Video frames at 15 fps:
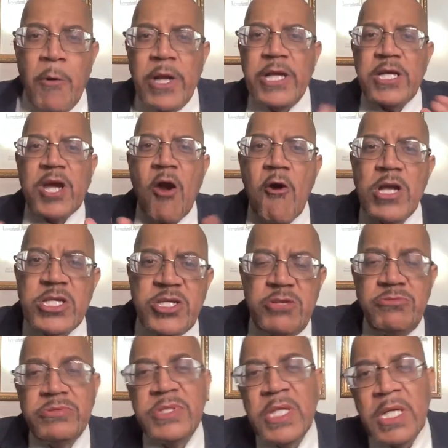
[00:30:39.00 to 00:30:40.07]
want to encourage you
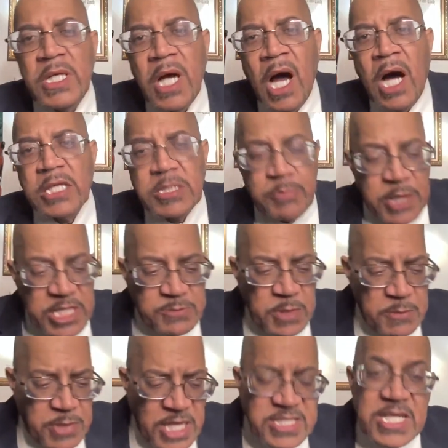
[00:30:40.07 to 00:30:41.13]
uh, to please
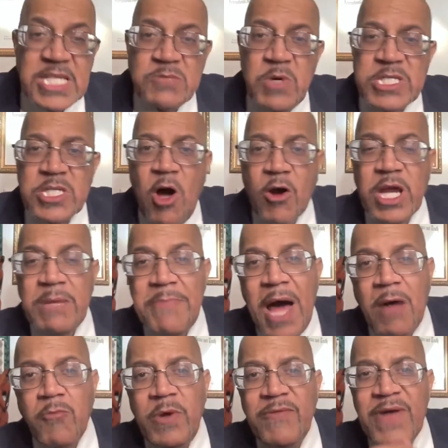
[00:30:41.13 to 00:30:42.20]
be a blessing as we're talking
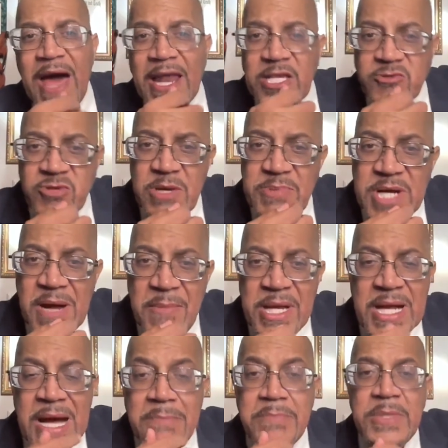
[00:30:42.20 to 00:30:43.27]
about. We've got a trip
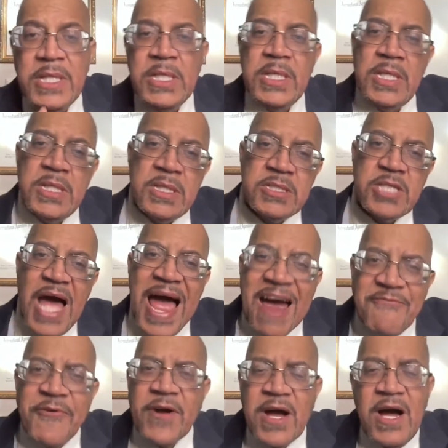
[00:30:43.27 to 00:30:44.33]
coming up to
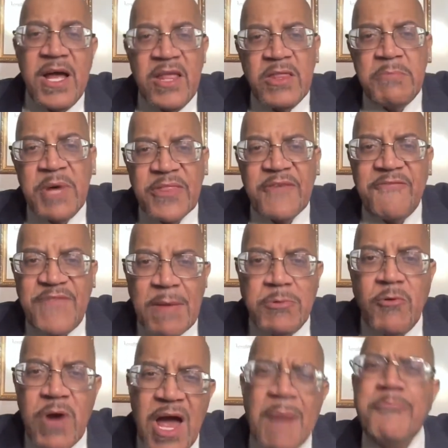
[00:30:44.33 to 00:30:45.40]
Africa in the month of
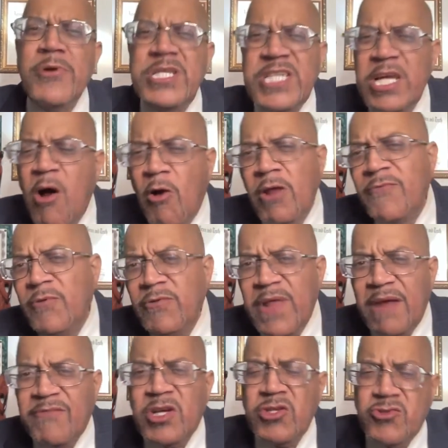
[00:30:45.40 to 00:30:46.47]
February. I appreciate all of you
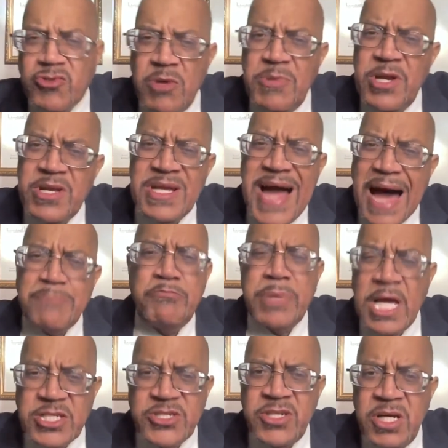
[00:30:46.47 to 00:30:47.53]
that contribute. God
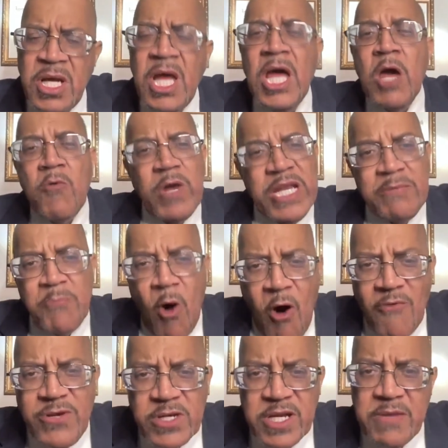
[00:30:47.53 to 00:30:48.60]
bless you. We
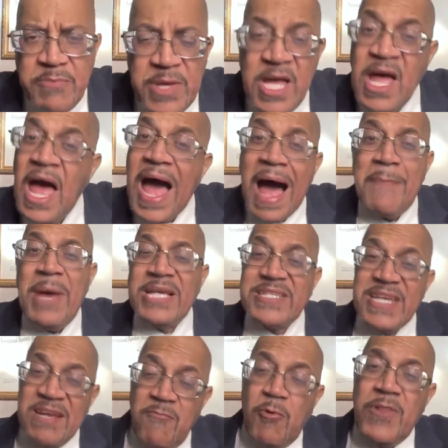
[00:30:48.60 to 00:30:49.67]
more you to be. I'm
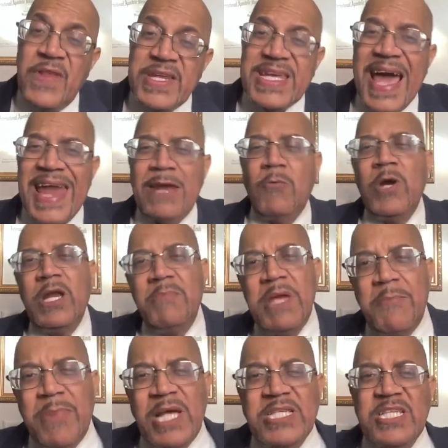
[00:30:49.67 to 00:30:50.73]
asking everyone that can will be
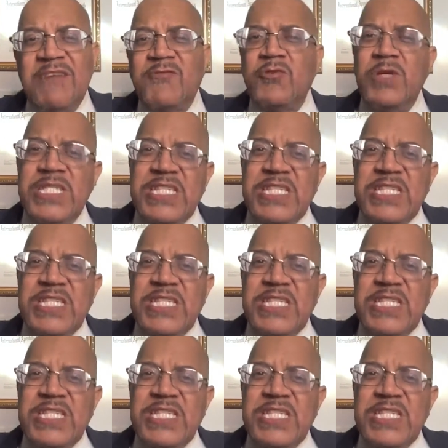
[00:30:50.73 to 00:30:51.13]
a blessing of